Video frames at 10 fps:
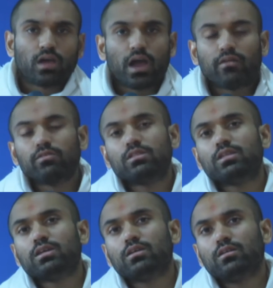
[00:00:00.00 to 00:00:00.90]

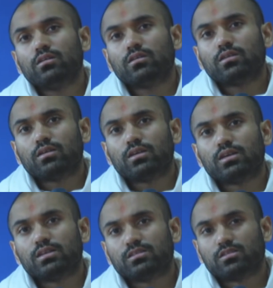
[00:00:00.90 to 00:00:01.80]
everything
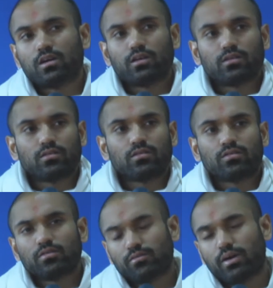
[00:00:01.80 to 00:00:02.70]
is done
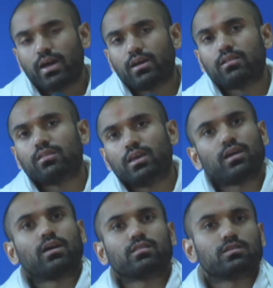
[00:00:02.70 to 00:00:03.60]
via the
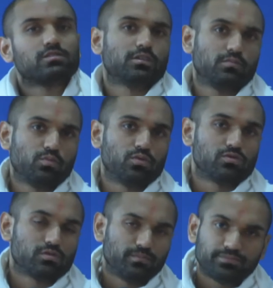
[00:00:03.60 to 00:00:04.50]
ekantik
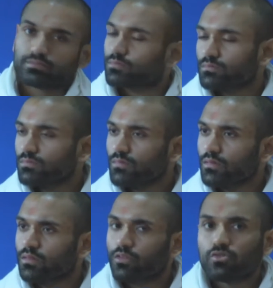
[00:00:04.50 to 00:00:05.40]
satpurush.
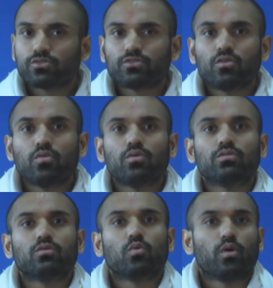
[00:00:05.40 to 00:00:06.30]
There is no
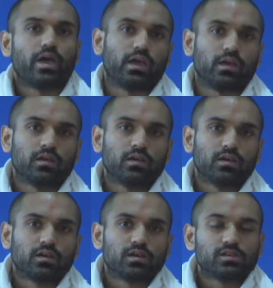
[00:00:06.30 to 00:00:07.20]
other way.
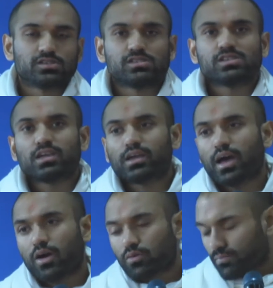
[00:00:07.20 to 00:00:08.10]
Just like
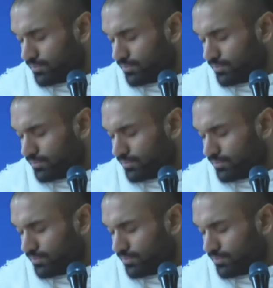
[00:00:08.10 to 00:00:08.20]
how